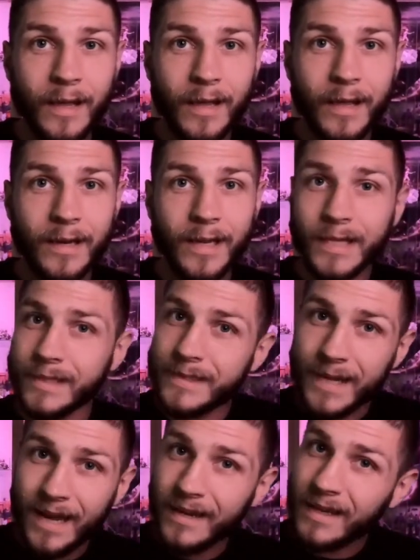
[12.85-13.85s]
and
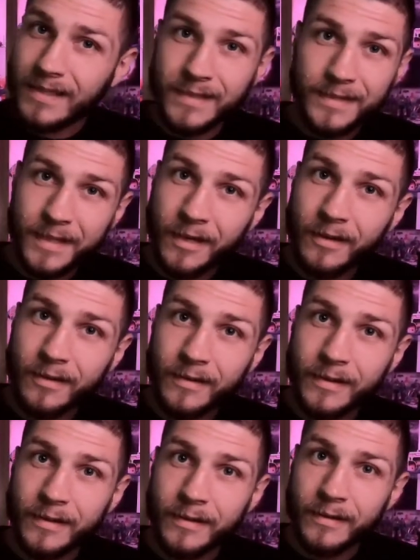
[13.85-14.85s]
it's not
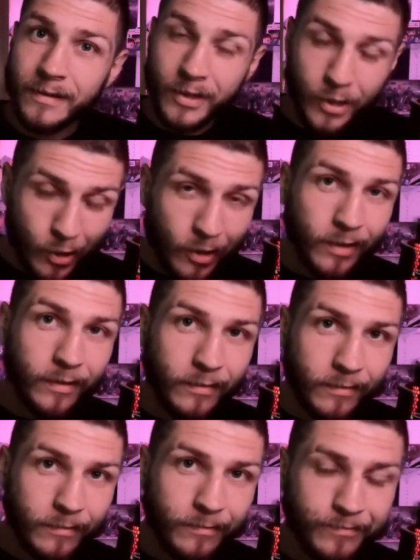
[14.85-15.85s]
necessarily good.
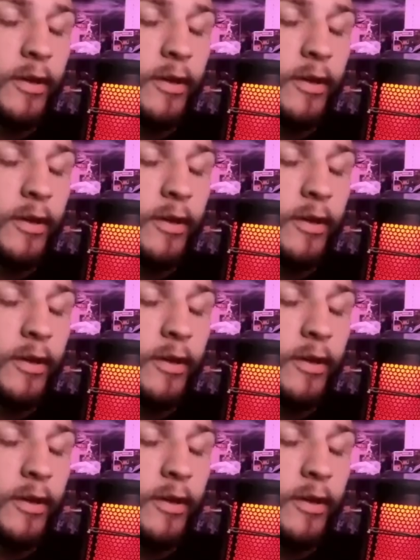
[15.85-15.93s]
